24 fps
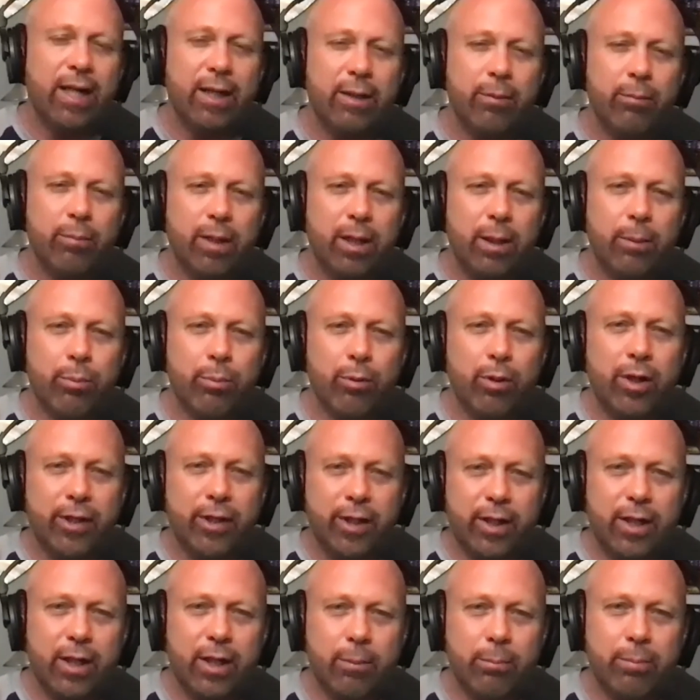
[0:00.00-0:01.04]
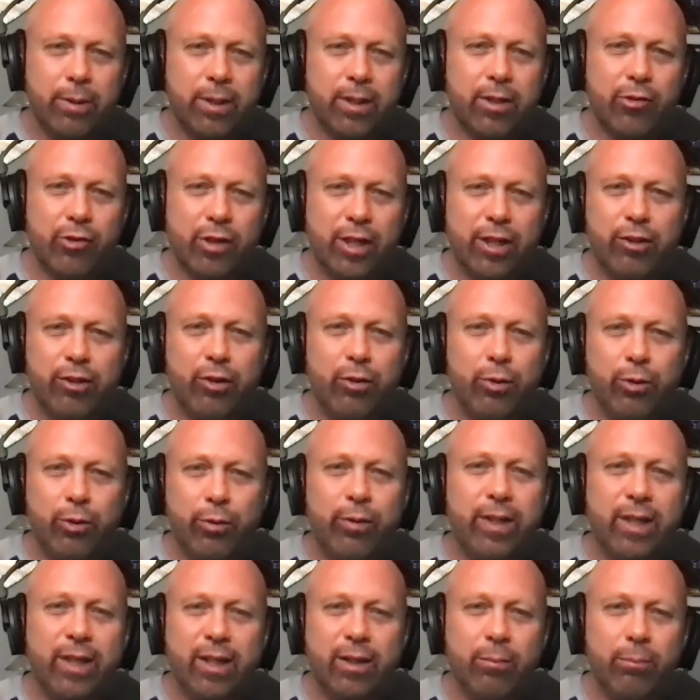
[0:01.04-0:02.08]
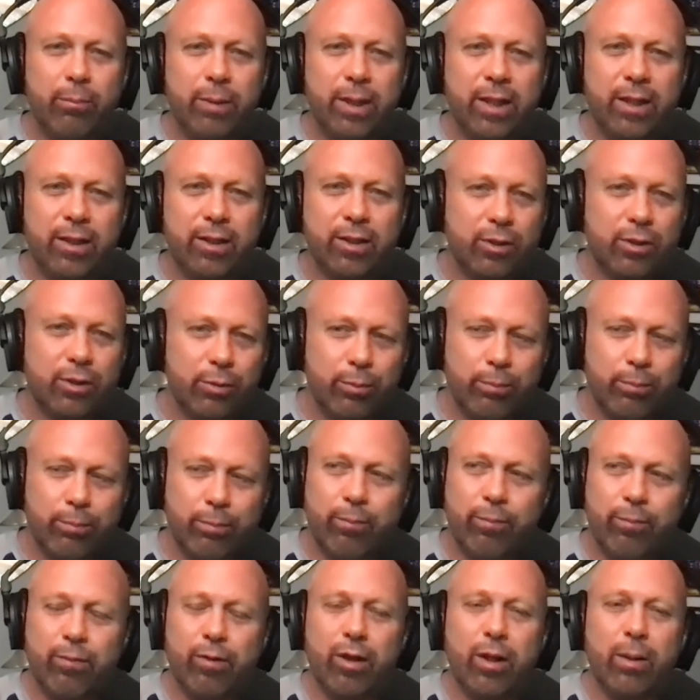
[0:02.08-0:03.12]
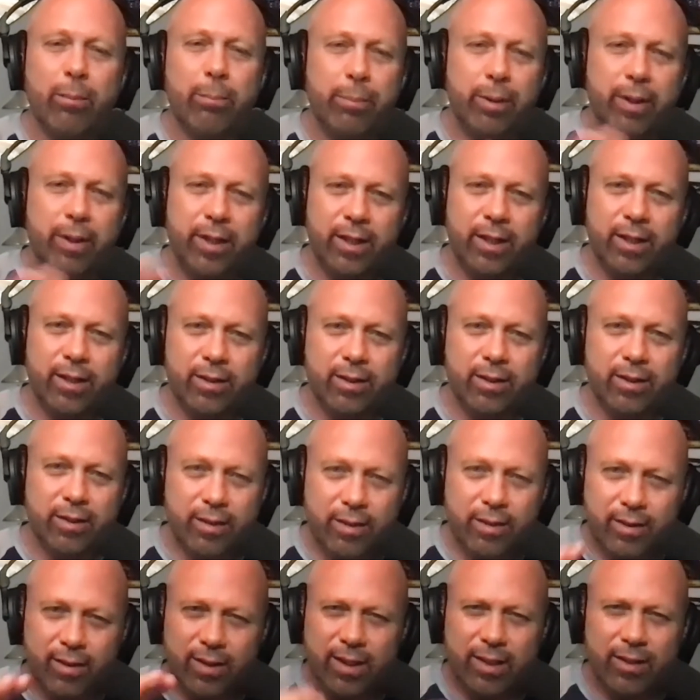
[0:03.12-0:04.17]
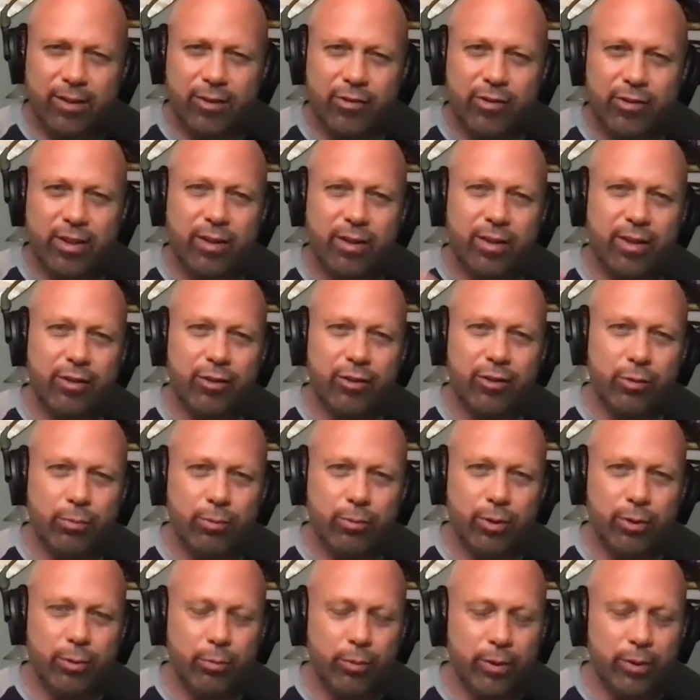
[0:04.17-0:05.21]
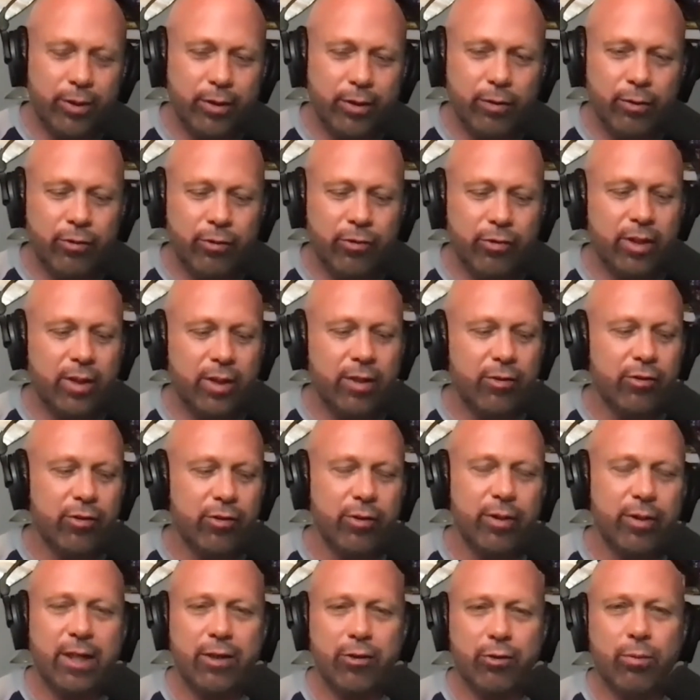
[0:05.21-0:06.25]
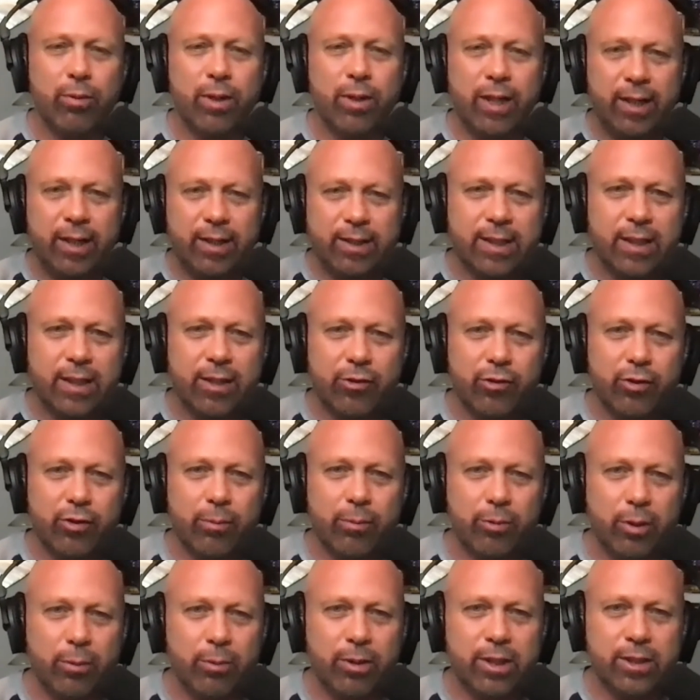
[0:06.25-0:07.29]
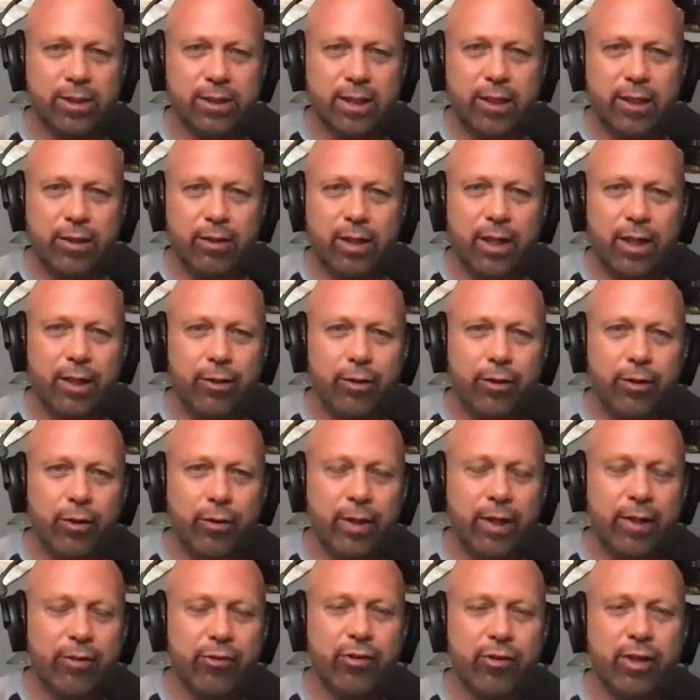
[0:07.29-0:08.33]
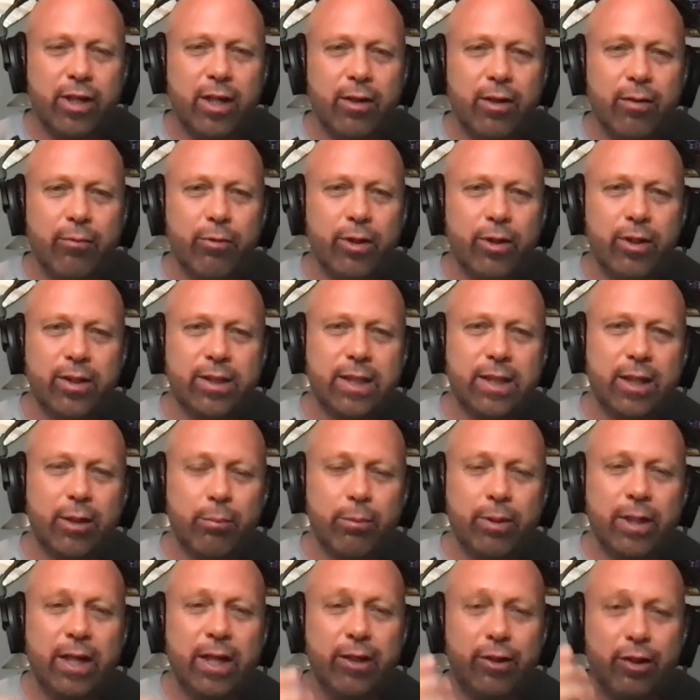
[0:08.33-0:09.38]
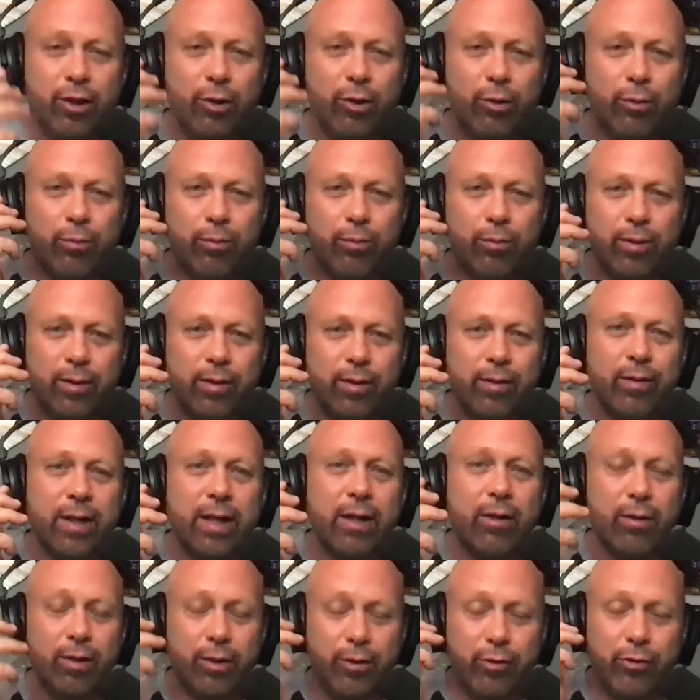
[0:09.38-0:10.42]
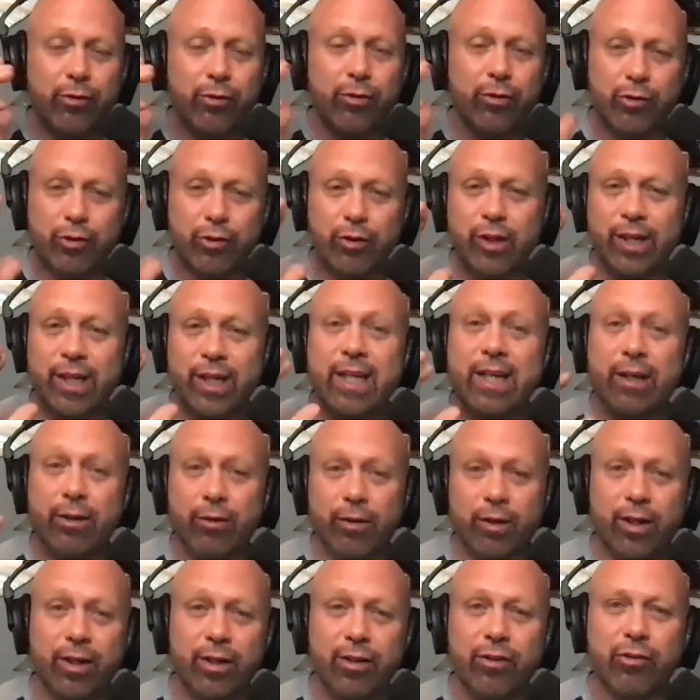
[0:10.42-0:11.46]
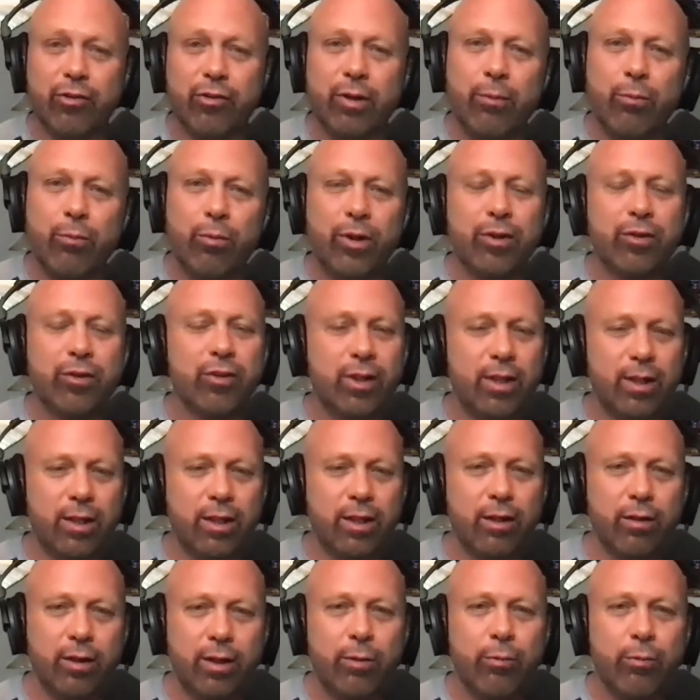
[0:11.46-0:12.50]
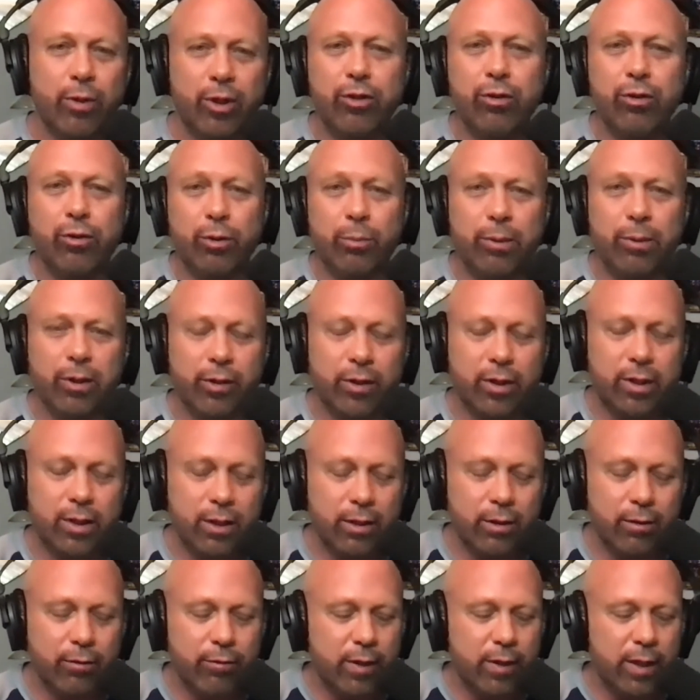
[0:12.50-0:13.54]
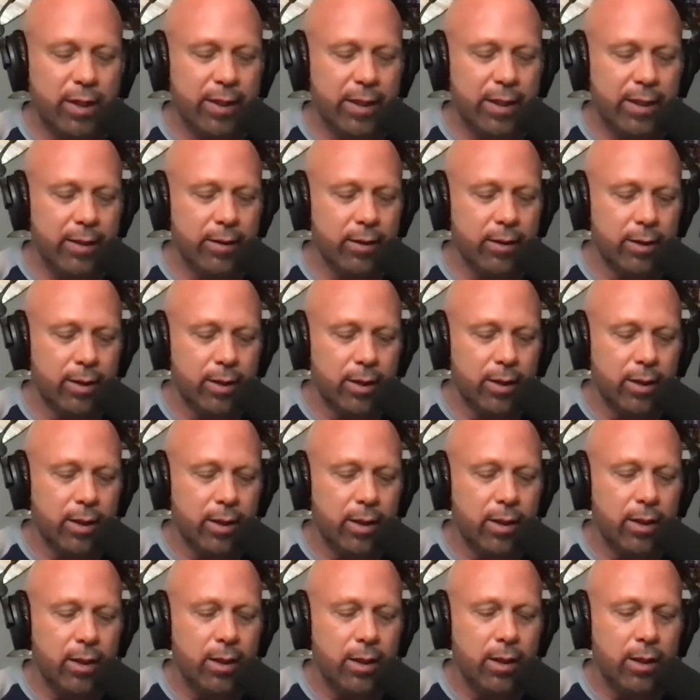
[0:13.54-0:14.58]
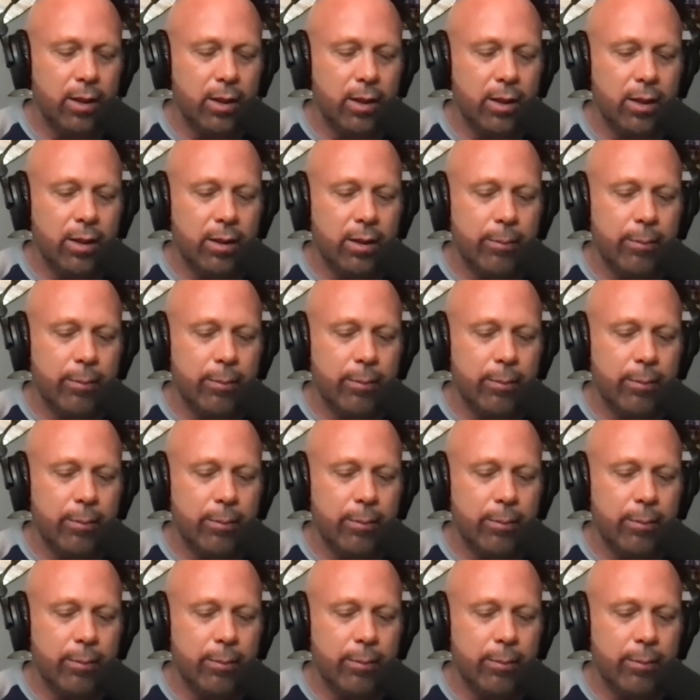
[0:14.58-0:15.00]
I, I brought it up because I knew you didn't mean to lump it in as as you would with those and so that's why I said something because I I know that's not what intended but I know how listeners are going to hear it. So I wanted to clear. I want you to be able to clarify that. Okay.